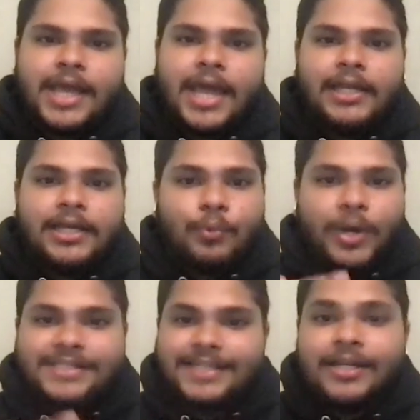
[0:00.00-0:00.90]
and
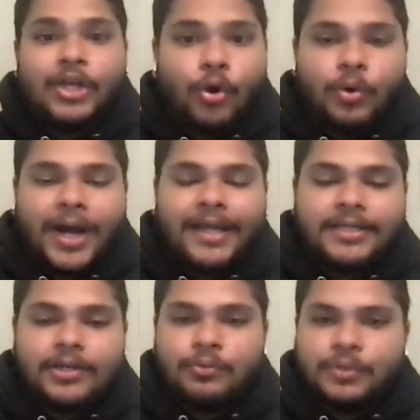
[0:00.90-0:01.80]
Kawhi said, "No, I
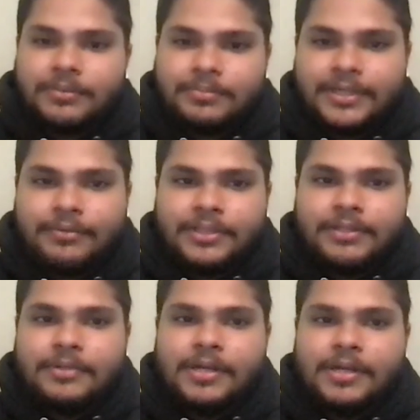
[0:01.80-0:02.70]
don't want to play with him."